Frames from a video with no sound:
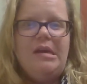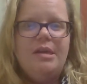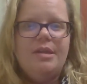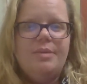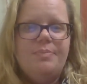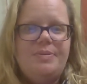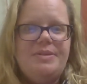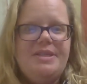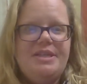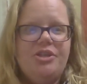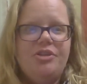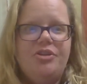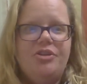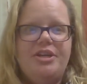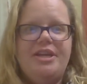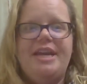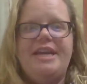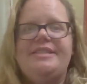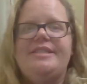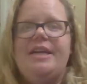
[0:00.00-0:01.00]
The particular
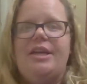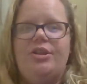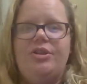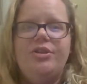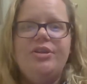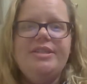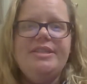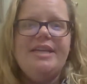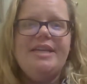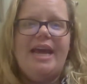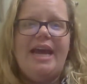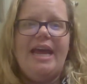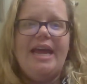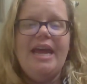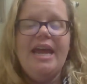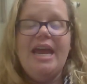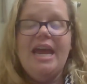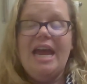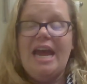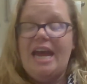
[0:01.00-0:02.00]
case I looked at
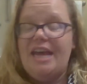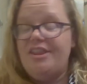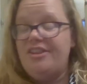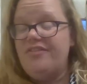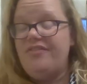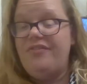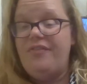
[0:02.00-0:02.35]
had the